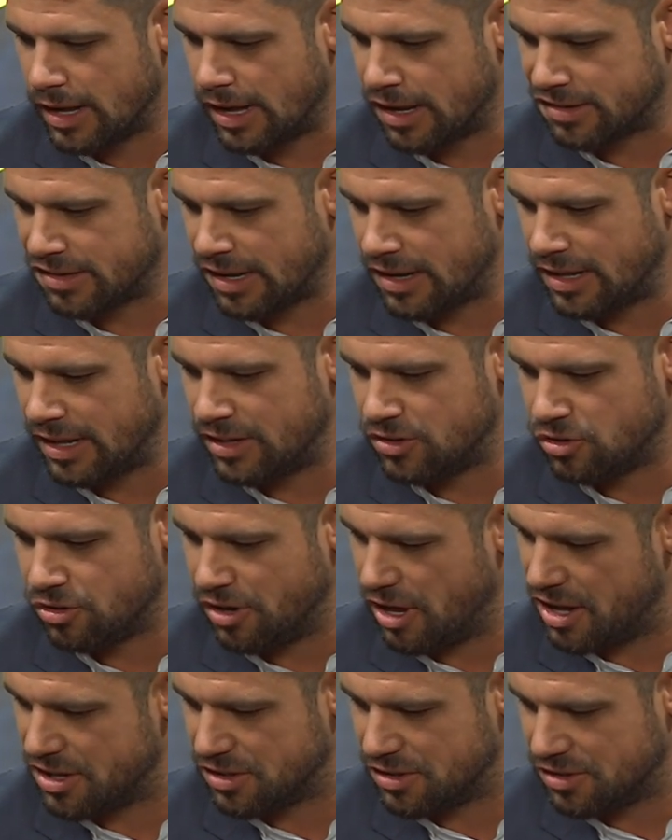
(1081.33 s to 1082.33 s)
I said, And you're
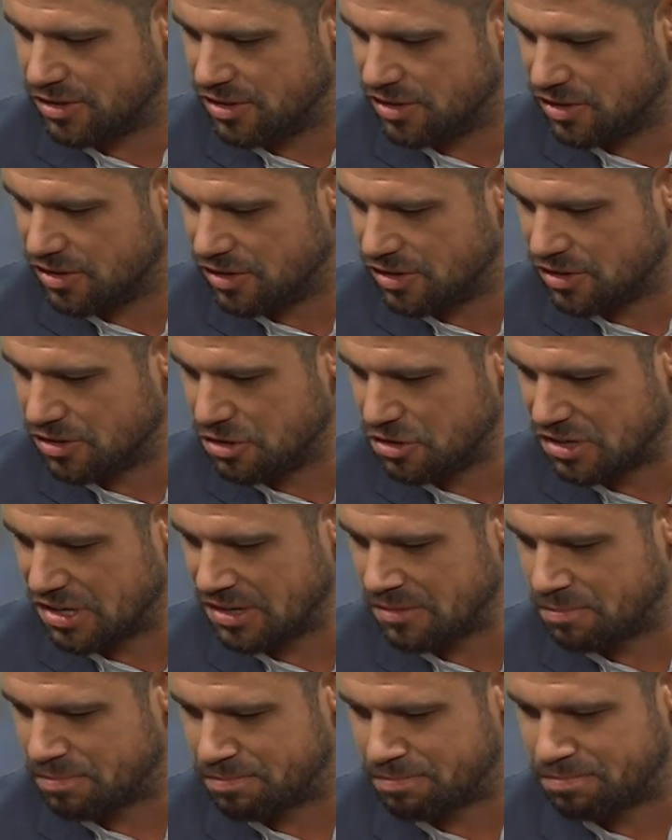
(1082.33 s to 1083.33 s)
not using